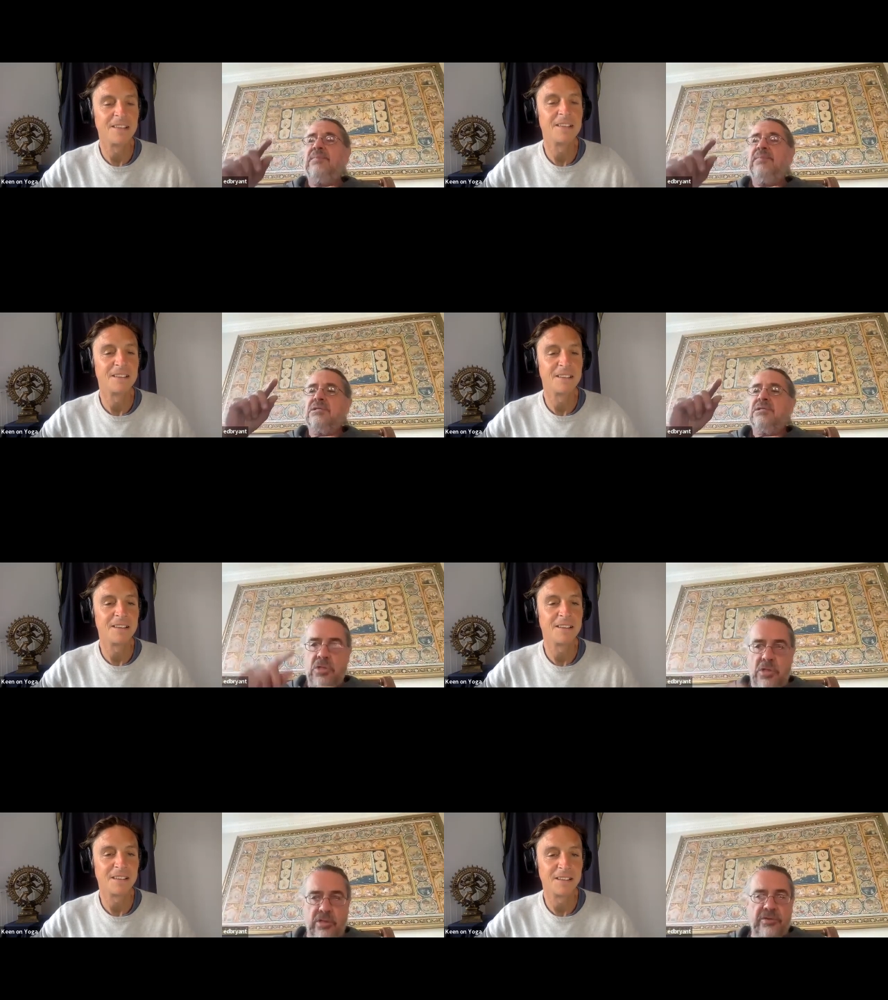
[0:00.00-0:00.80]
Speaker 1: It's
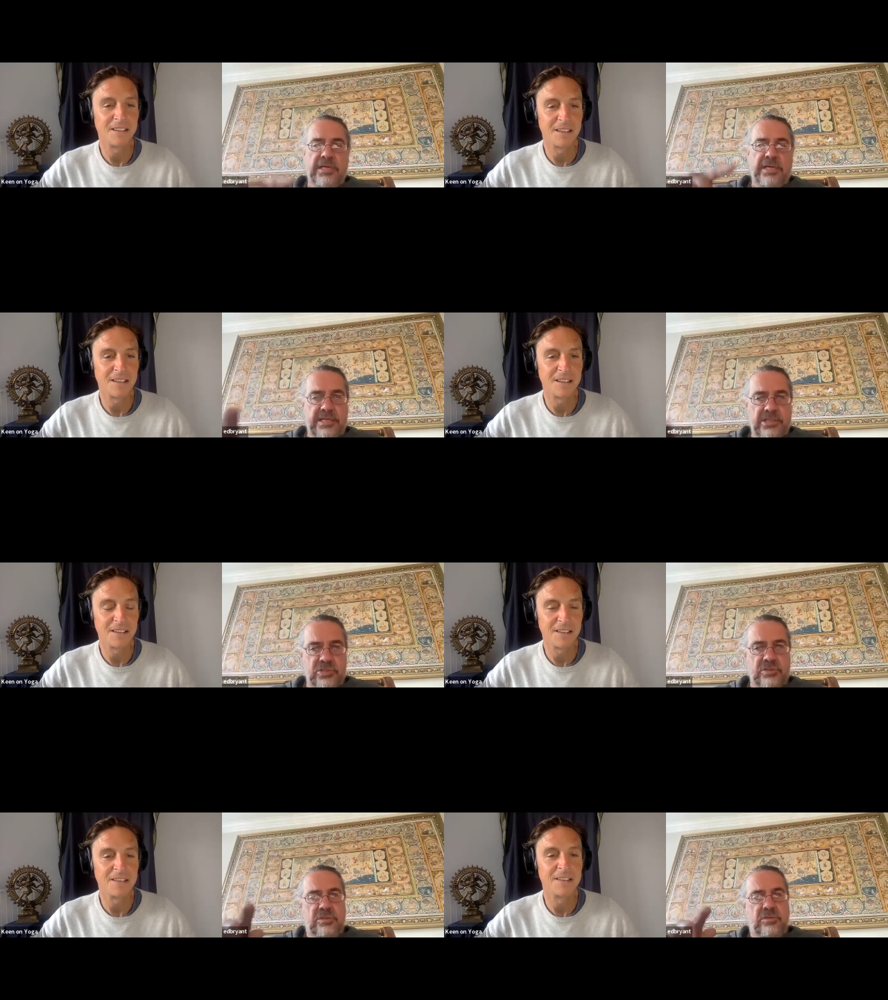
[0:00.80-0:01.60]
not the
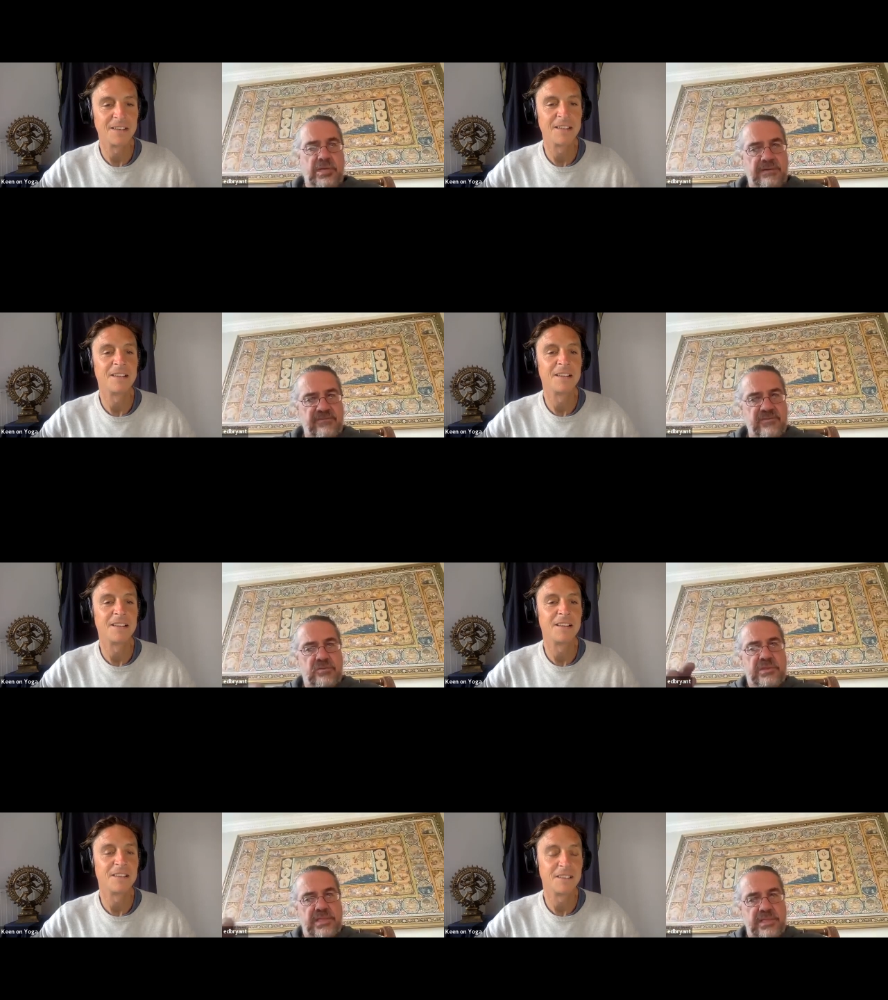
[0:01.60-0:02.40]
action you have to
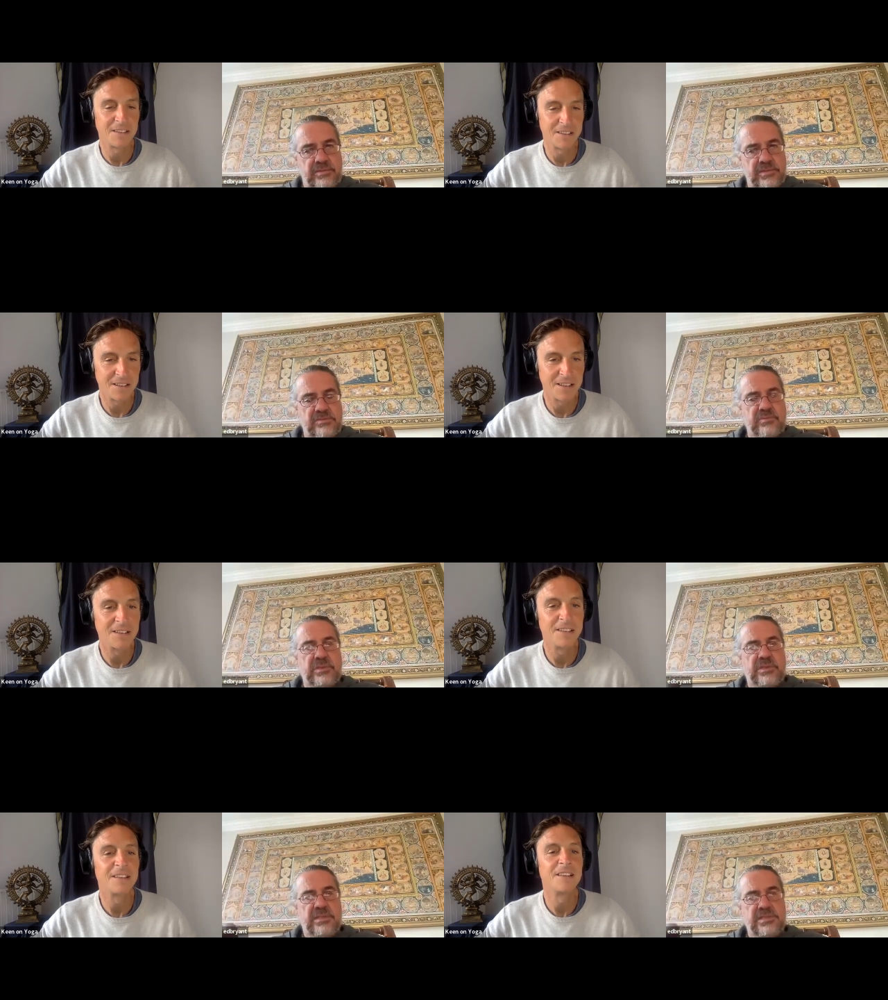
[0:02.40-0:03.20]
renounce.
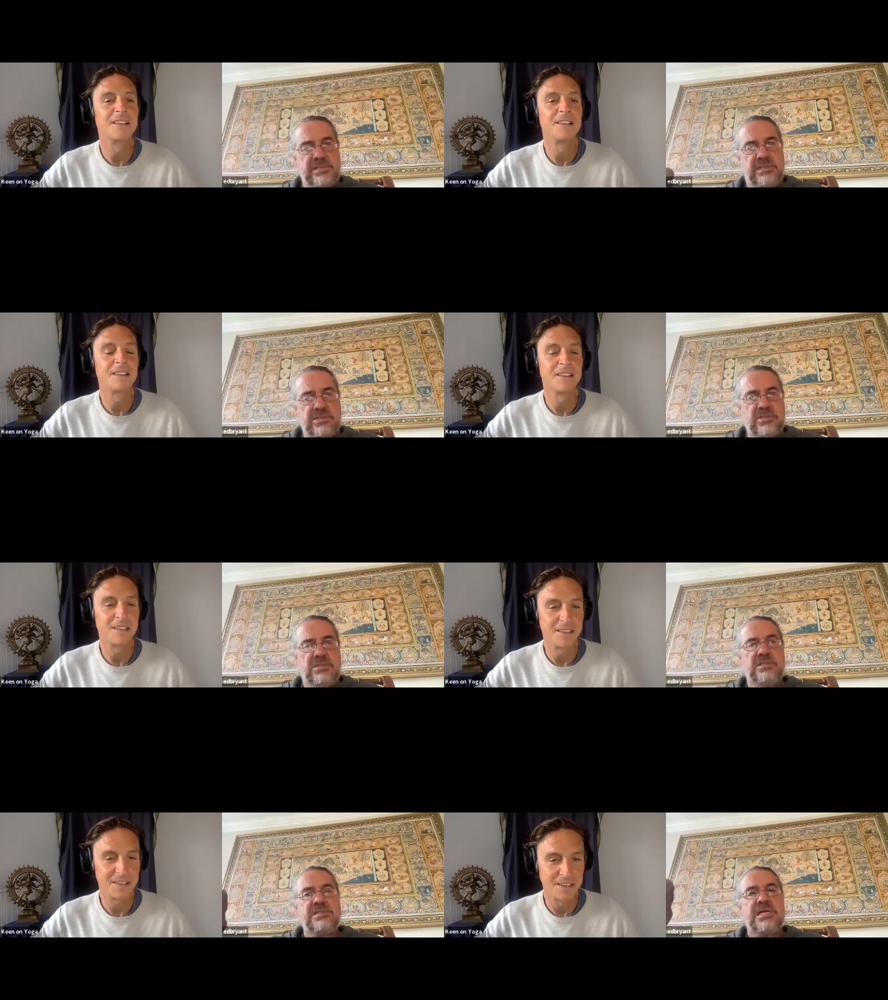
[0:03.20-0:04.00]

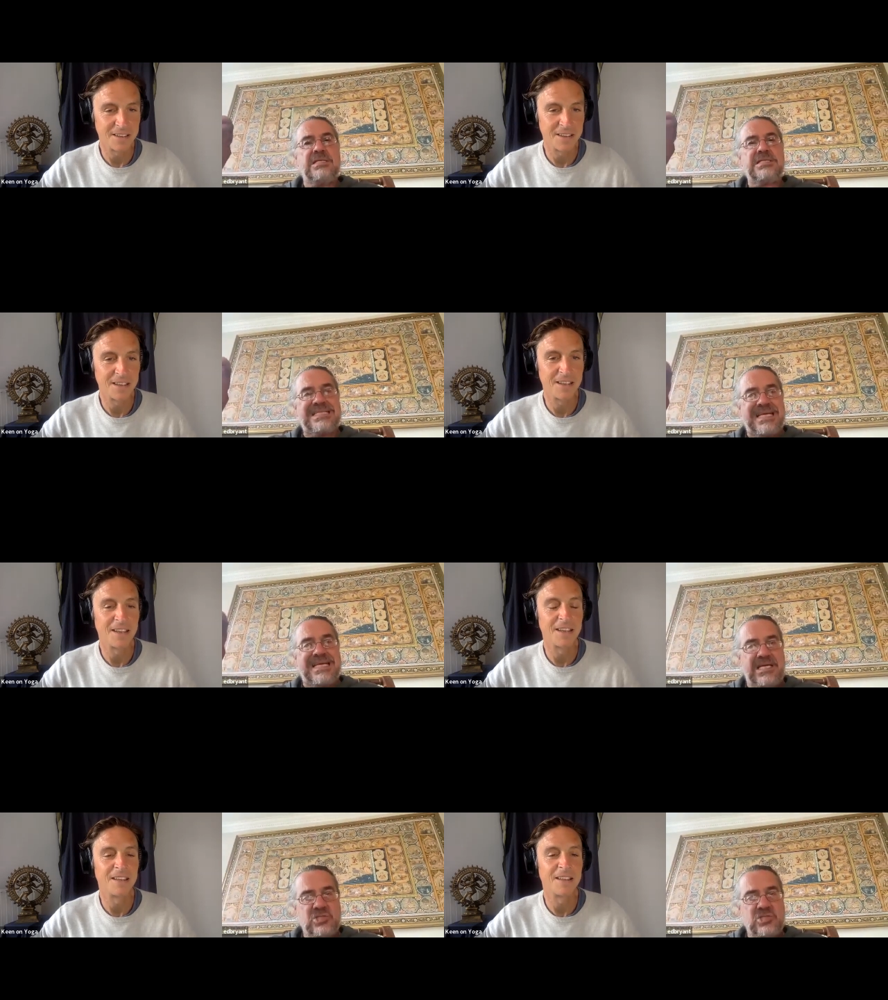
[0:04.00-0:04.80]
Renunciation is
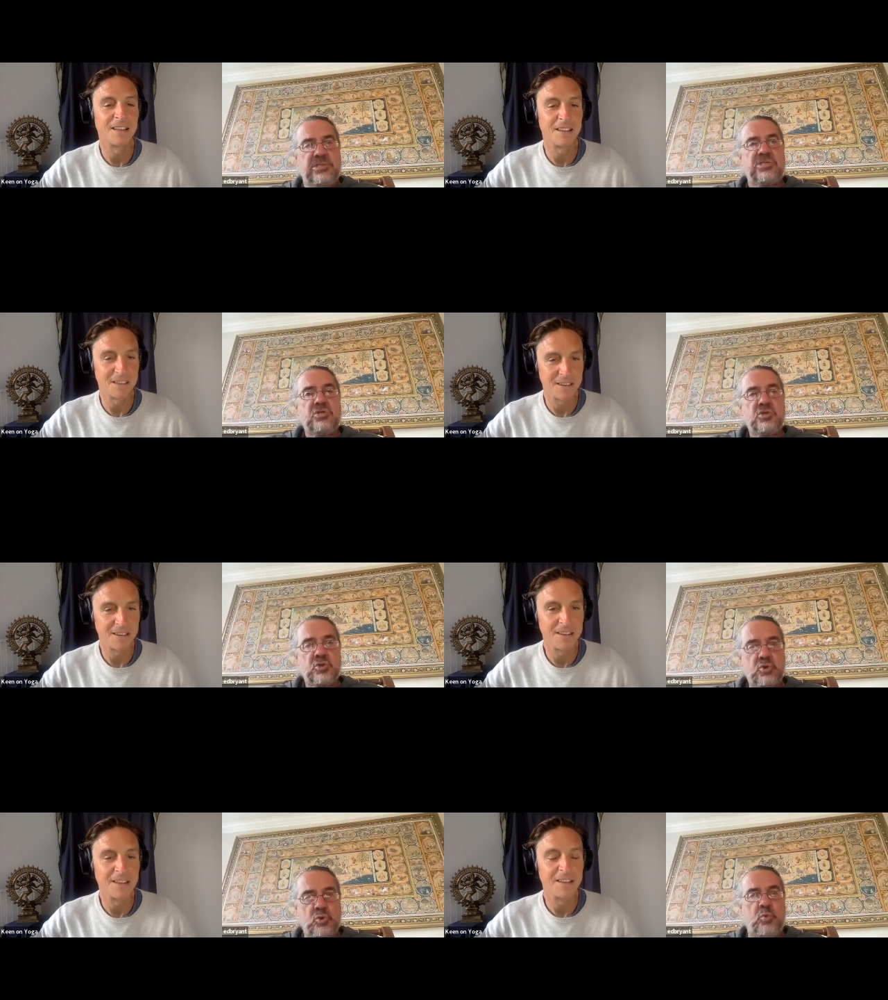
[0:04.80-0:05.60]
attachment
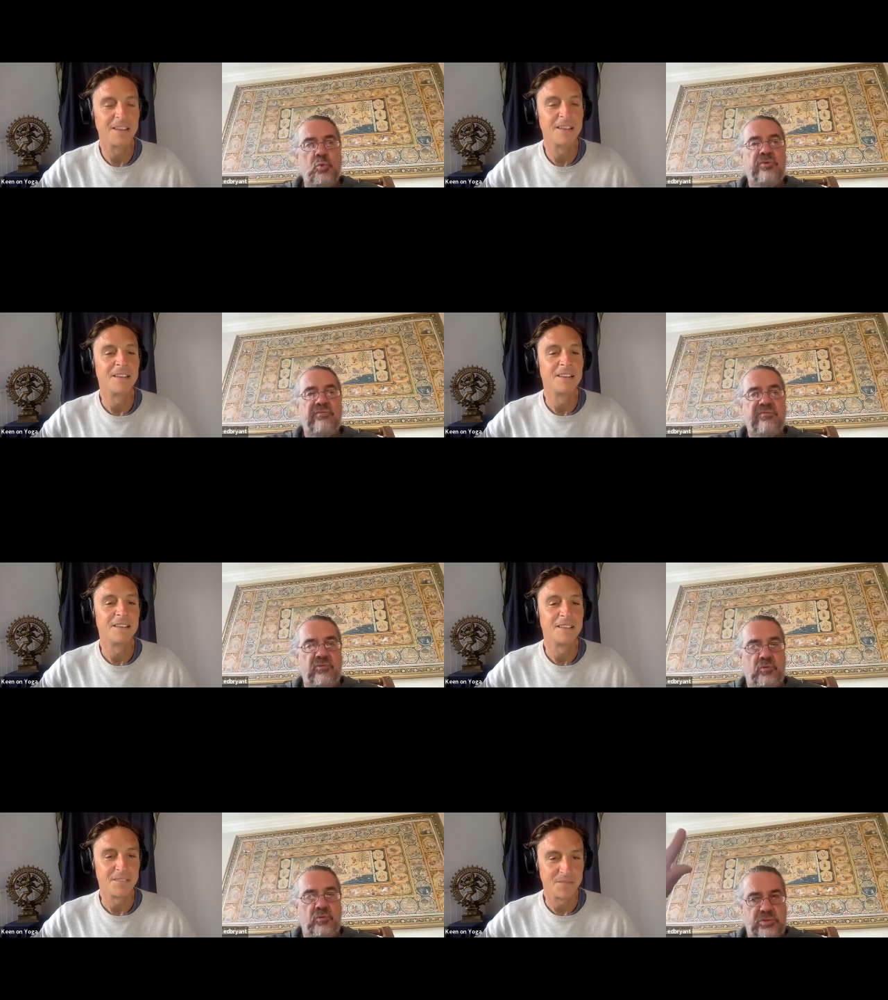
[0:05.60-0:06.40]
to the
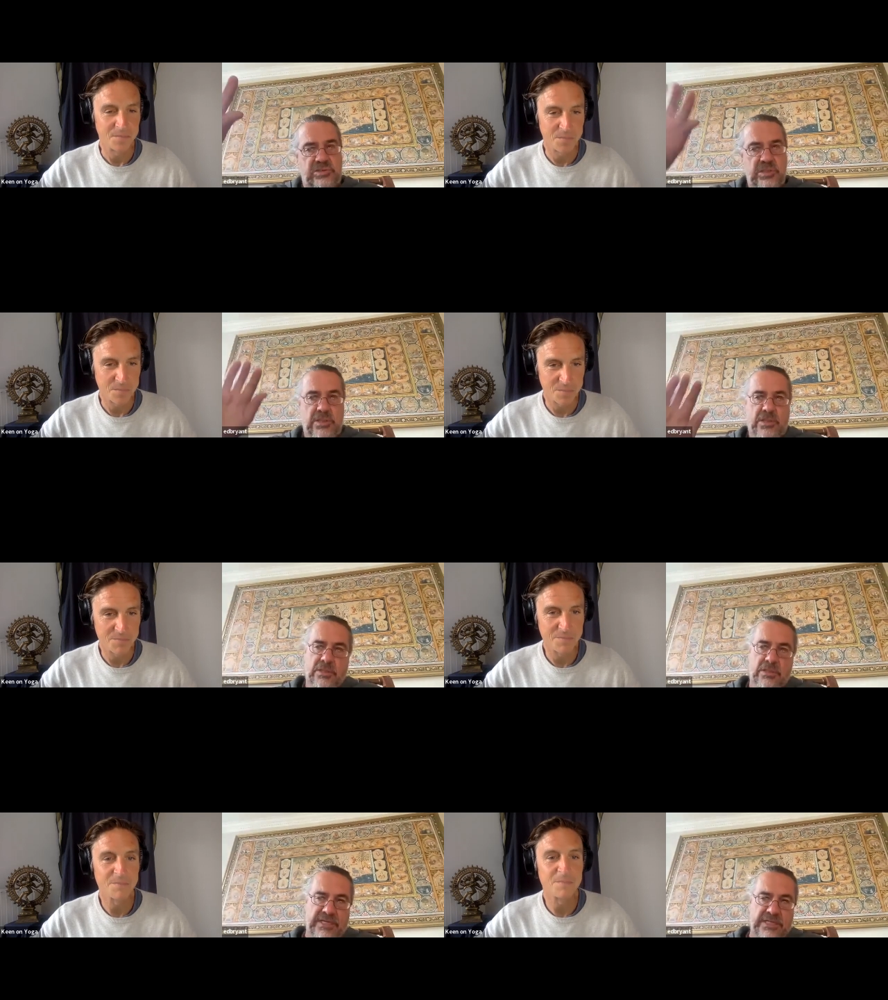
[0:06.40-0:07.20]
fruit
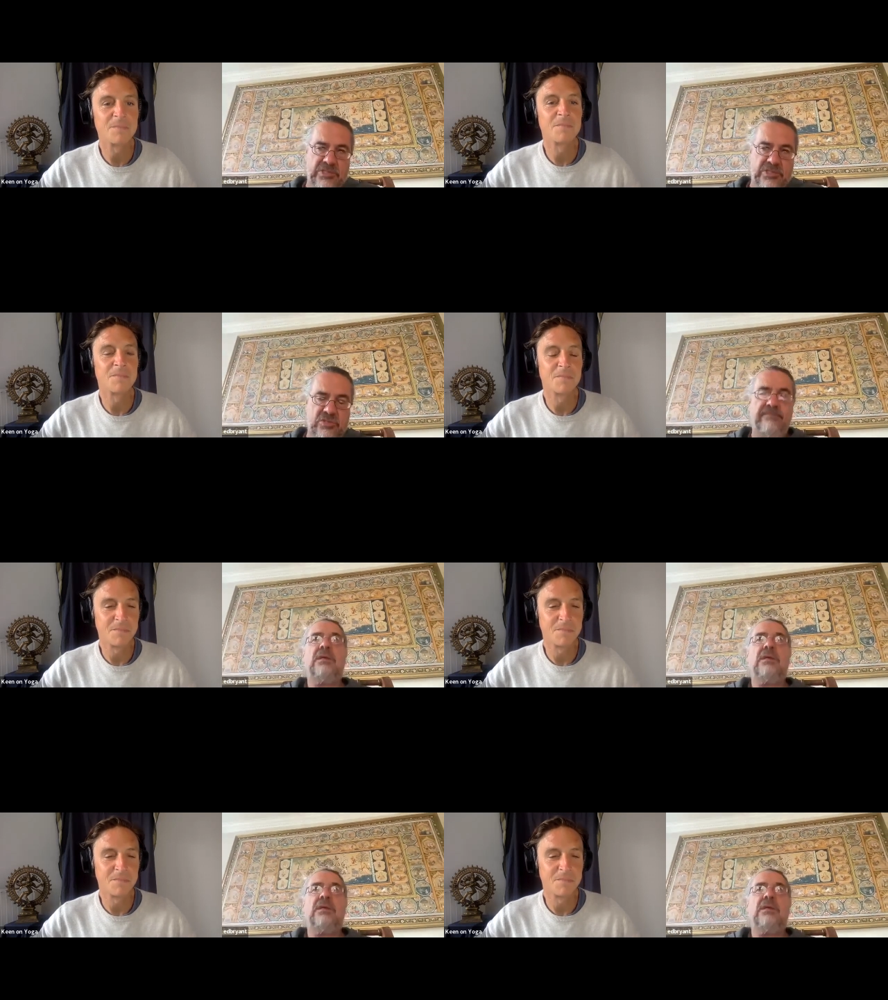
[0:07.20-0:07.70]
of action.